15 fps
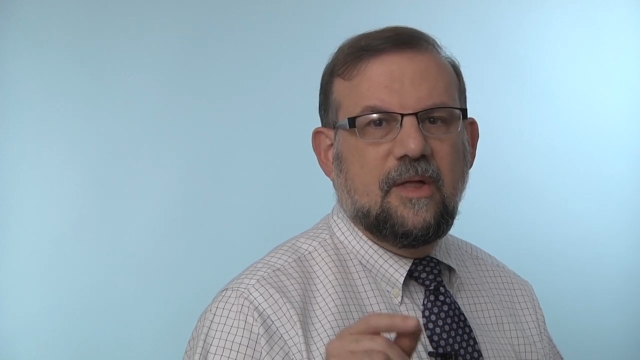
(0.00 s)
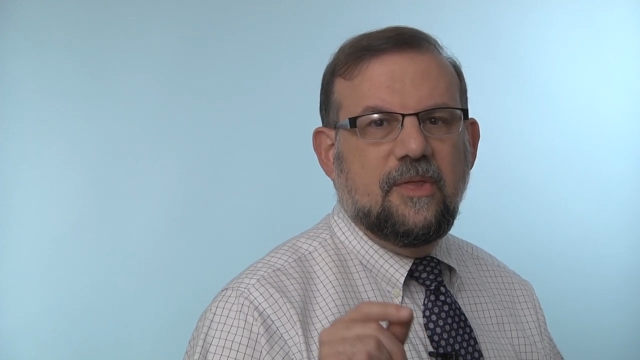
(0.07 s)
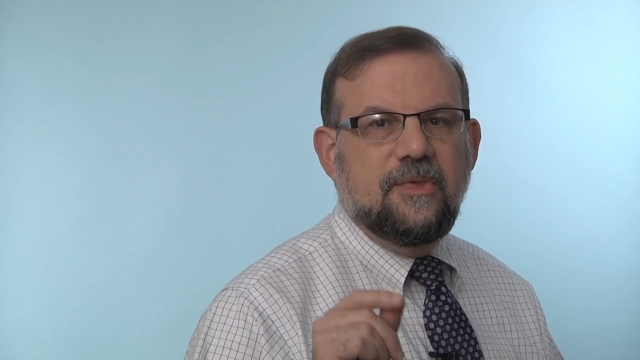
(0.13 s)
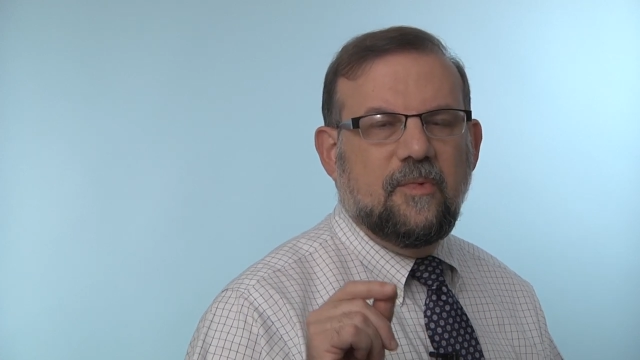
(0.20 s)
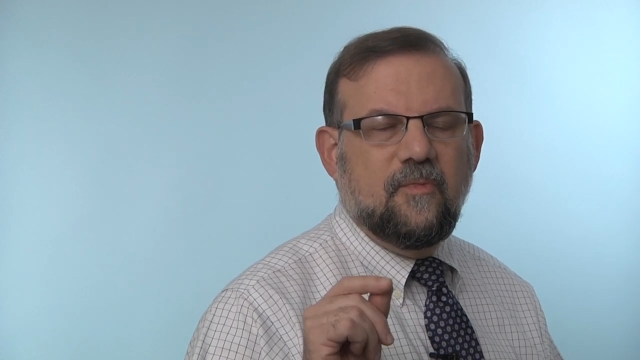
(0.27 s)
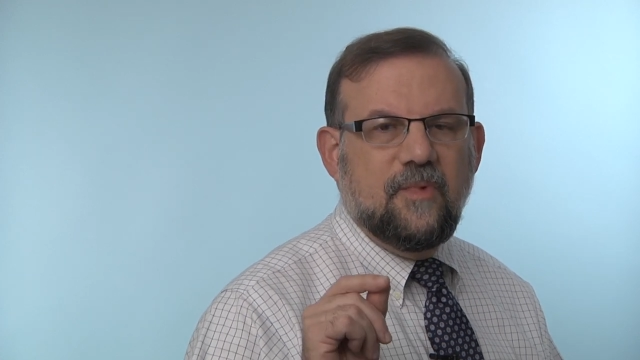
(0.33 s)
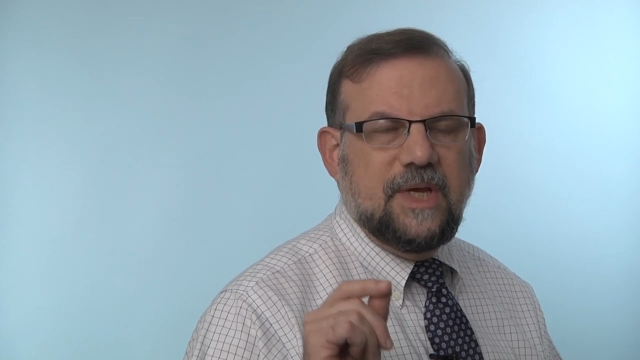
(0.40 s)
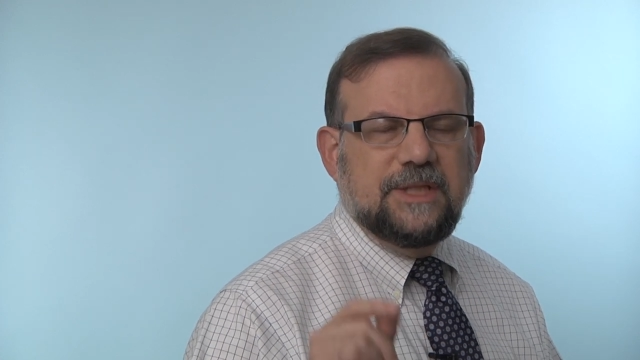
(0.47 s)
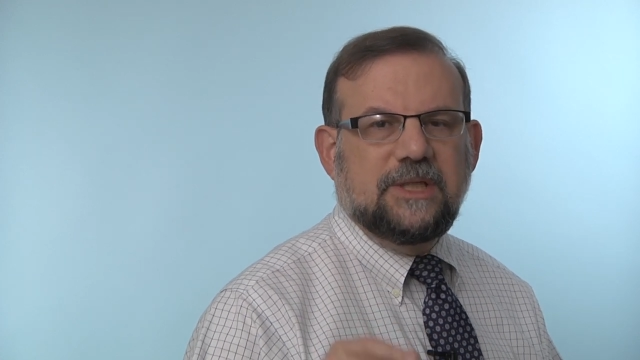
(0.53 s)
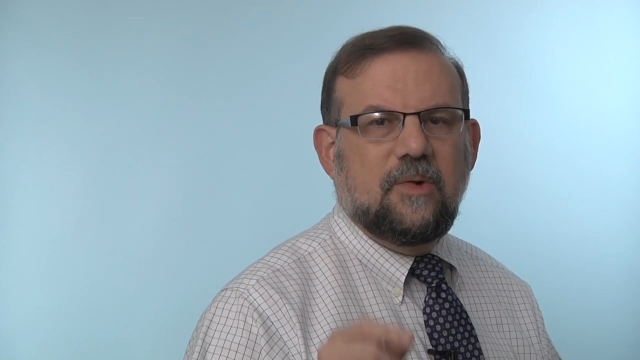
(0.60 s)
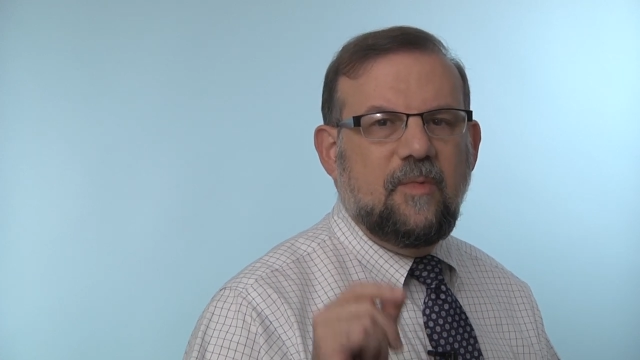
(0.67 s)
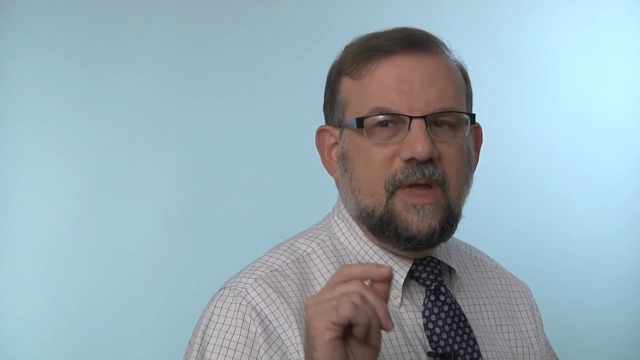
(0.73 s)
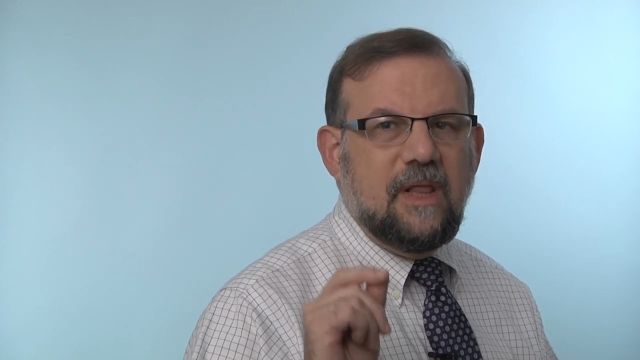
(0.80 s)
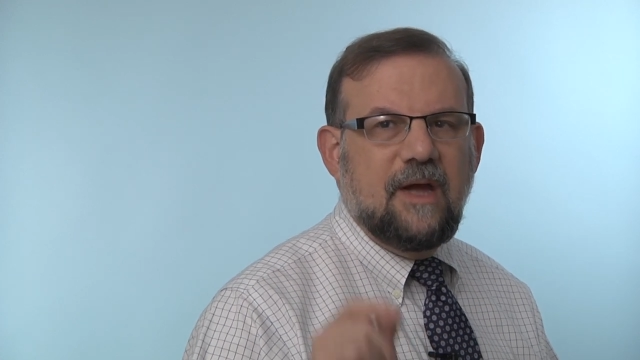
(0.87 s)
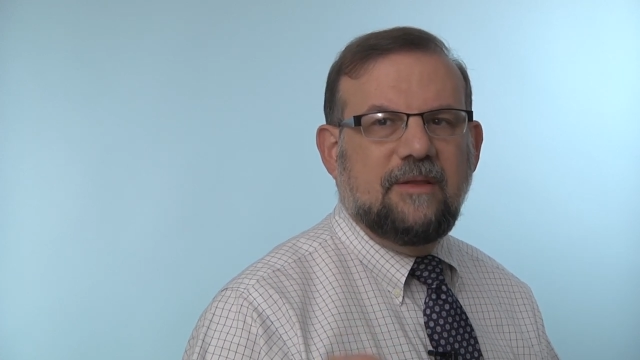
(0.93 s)
The
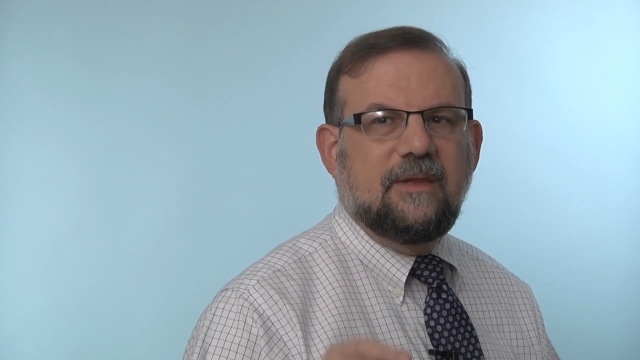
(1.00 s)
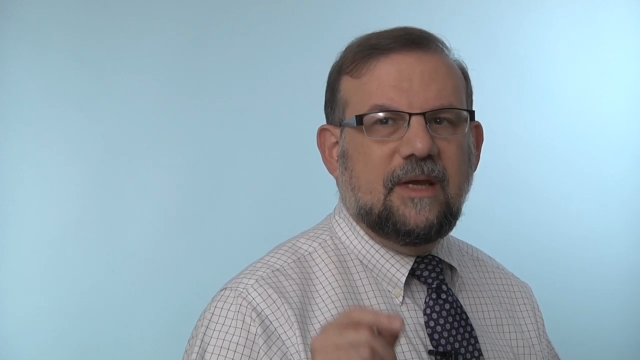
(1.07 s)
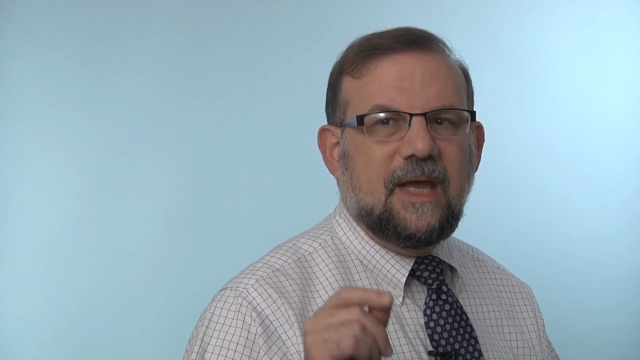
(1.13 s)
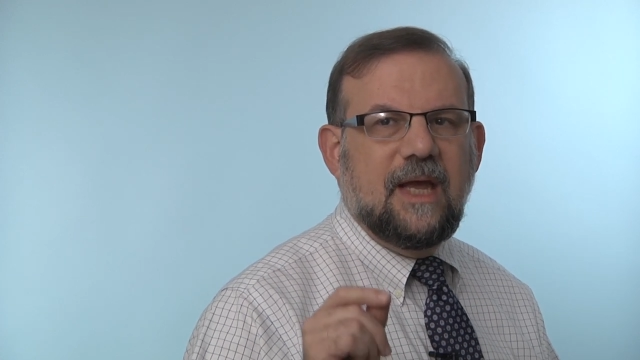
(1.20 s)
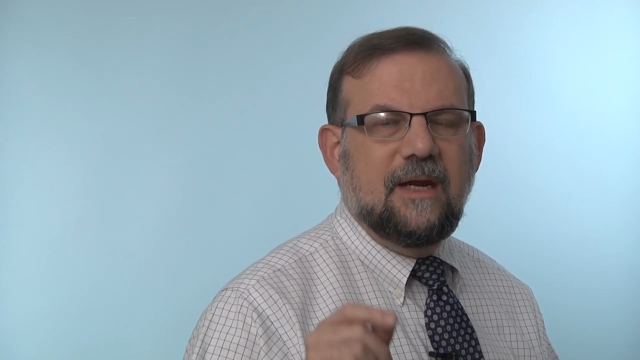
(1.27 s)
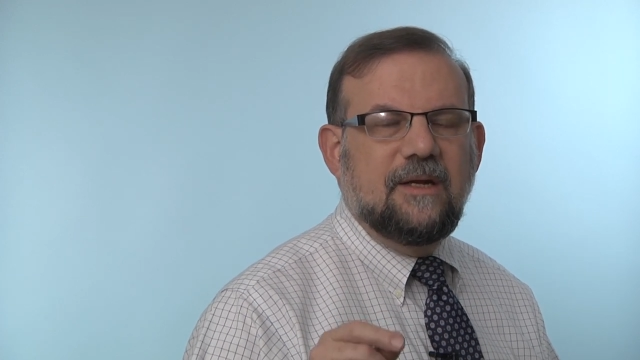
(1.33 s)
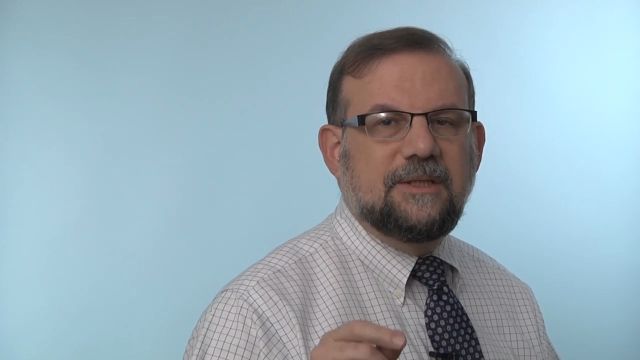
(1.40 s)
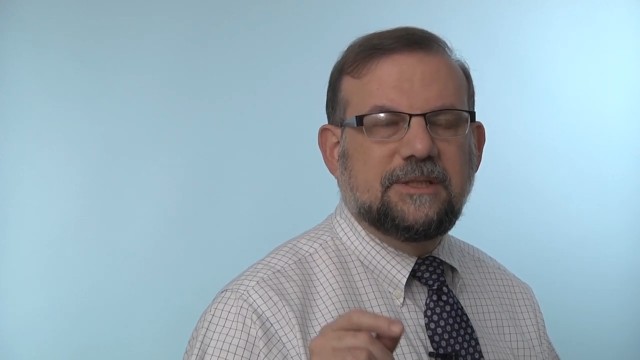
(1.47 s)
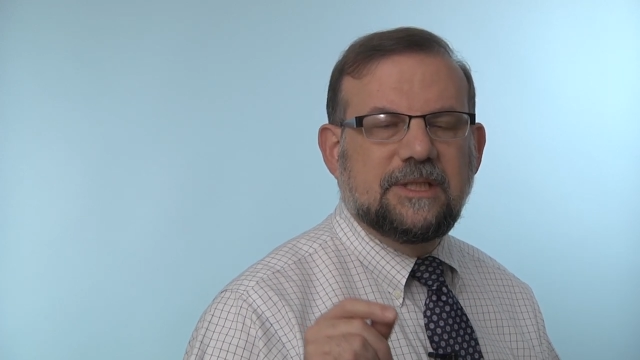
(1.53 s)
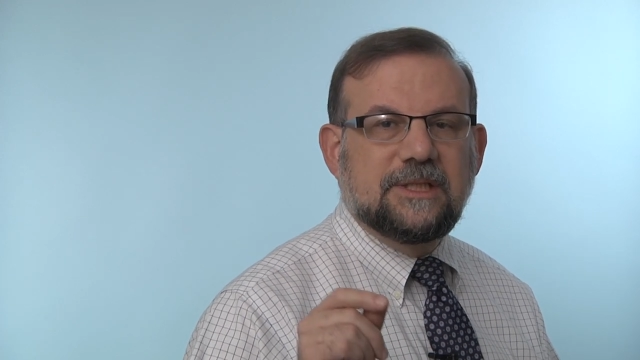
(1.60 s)
reason we light the candles